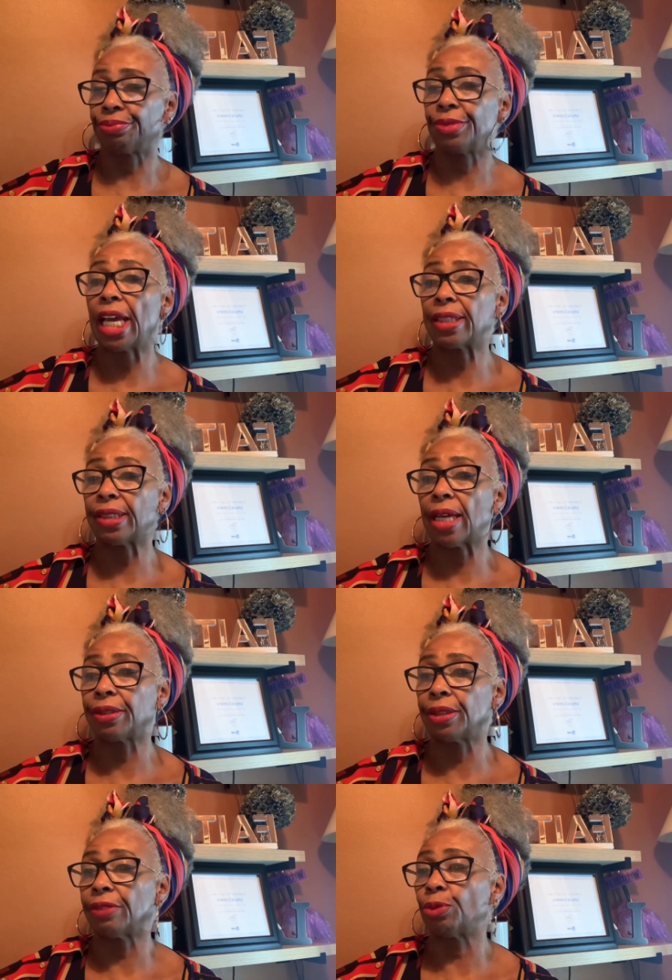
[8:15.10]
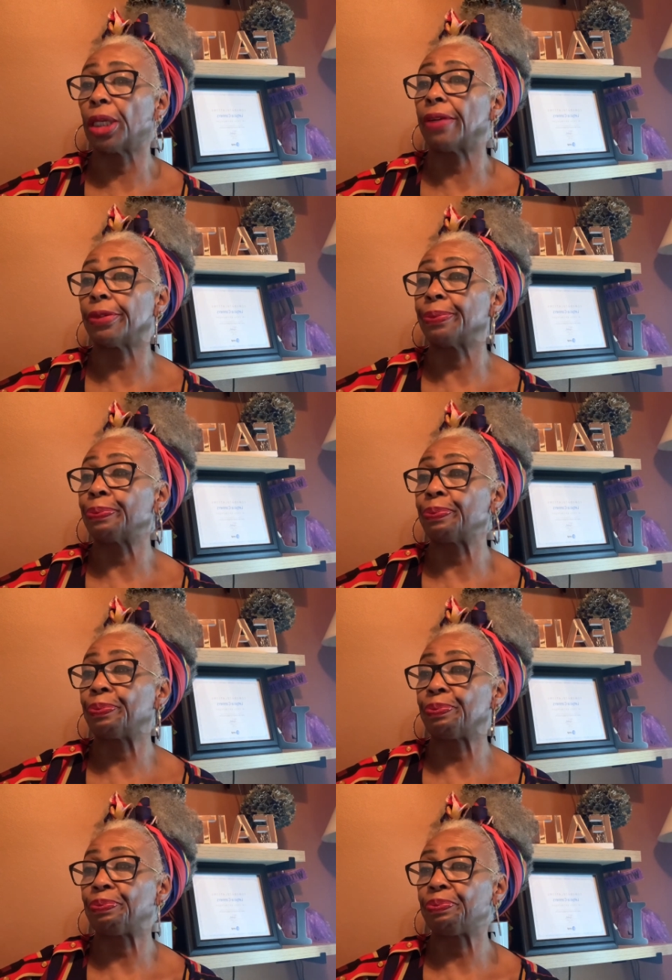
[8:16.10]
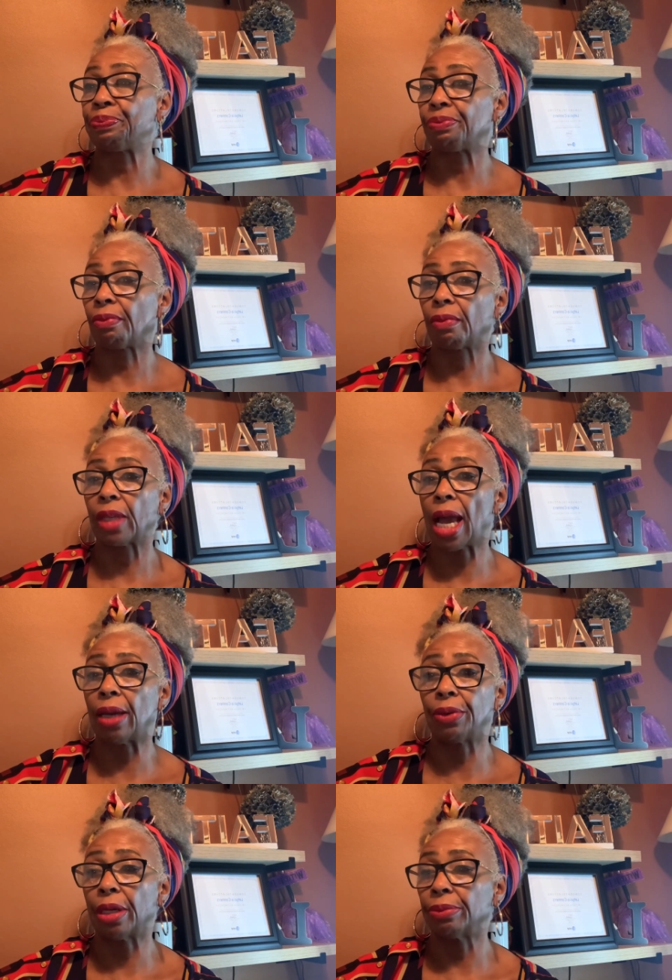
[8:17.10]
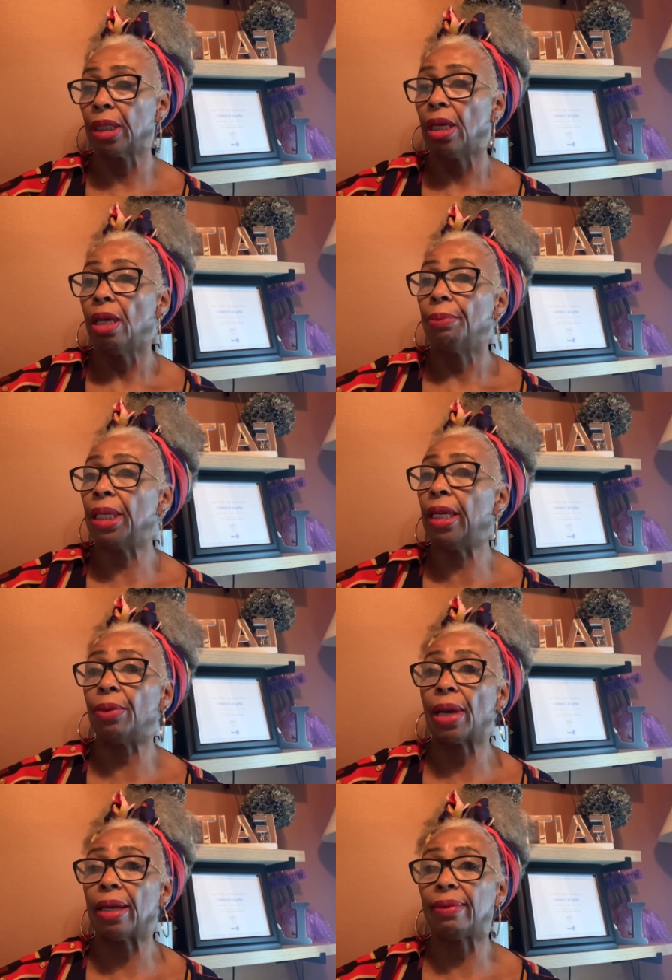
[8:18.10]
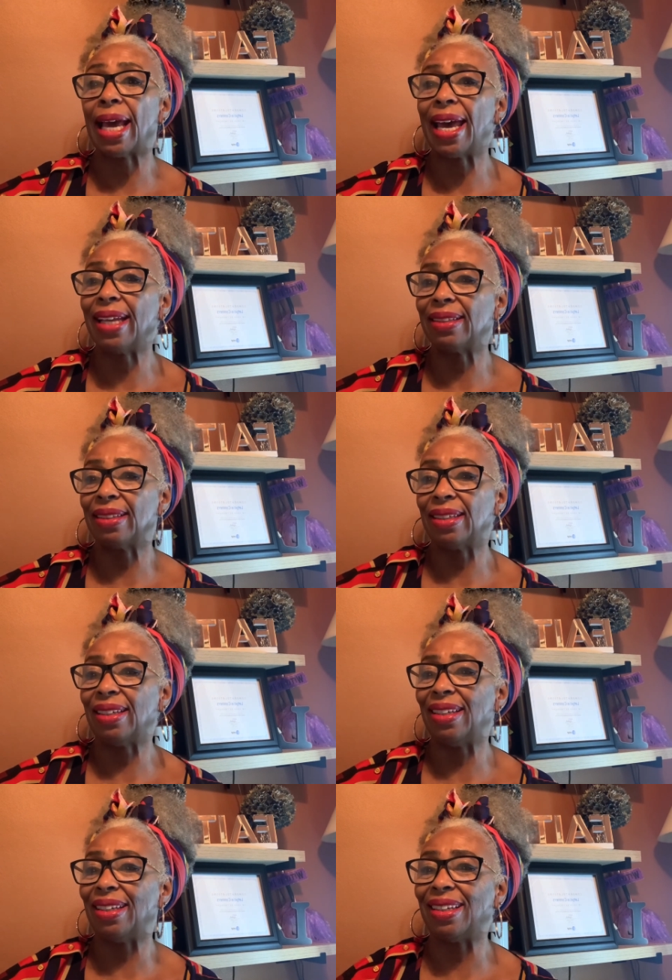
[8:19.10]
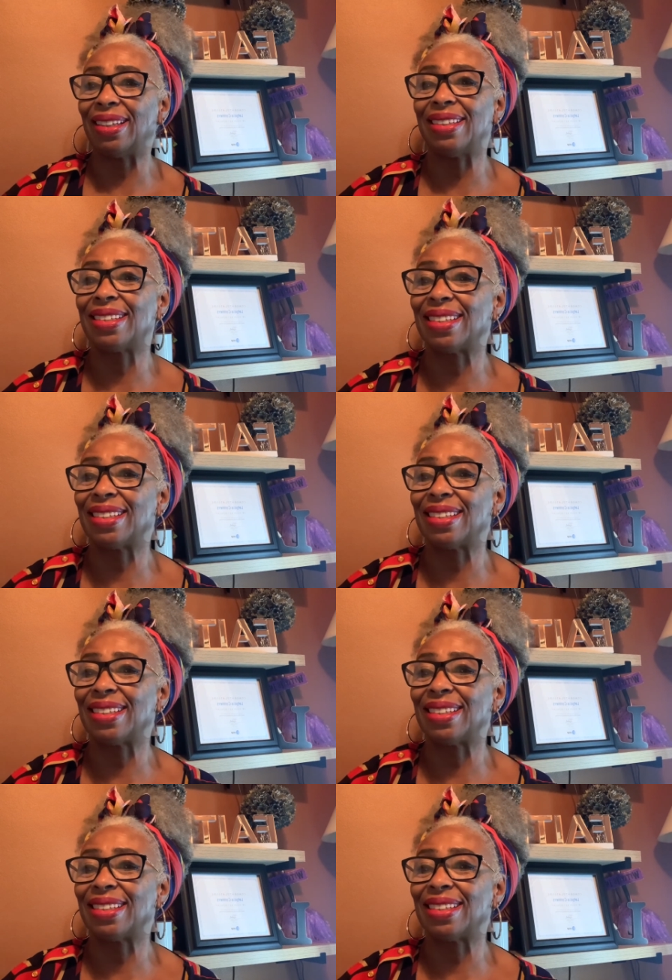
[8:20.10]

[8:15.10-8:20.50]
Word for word: tax.gov, whatever. I don't know. But anyway, that is,